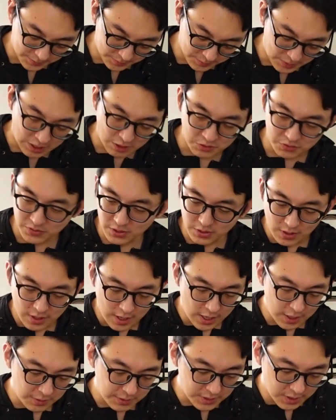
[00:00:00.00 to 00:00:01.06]
but I was full.
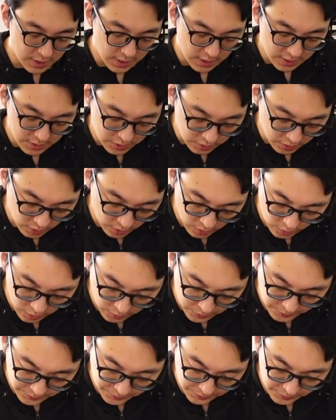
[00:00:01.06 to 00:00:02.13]
Anyways,
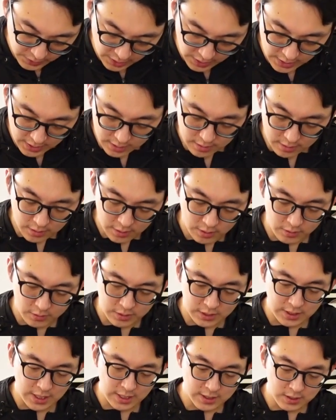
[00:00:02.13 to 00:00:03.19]
so again,
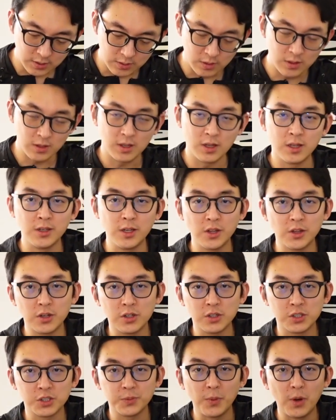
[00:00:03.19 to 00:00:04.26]
this has
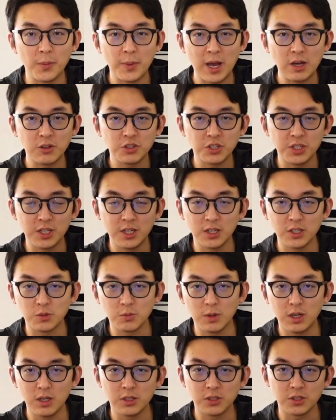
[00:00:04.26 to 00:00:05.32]
another small pouch in here as
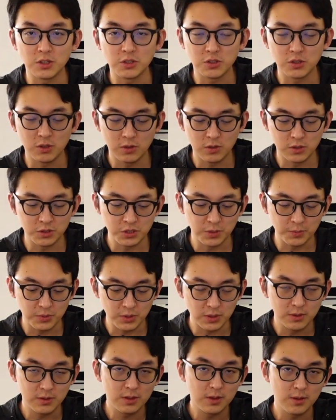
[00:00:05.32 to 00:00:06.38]
well. It's also a
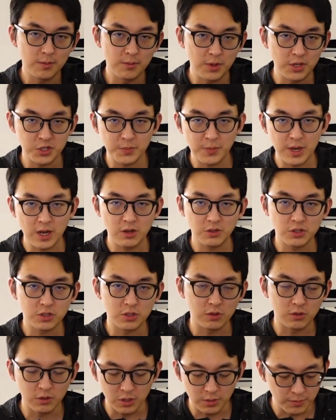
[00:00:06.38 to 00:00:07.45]
zippered mesh pouch,
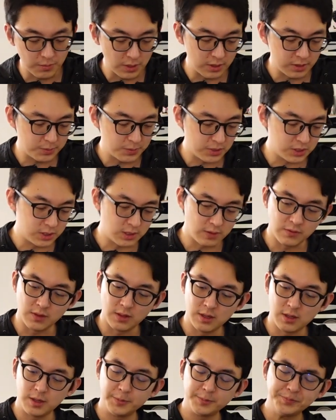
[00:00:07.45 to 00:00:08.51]
so you can put stuff in
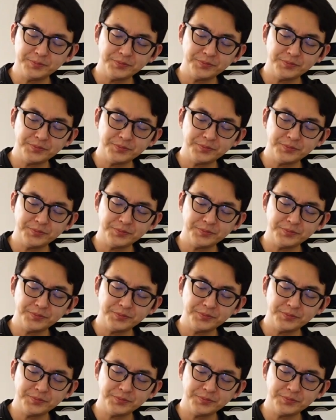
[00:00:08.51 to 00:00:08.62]
there.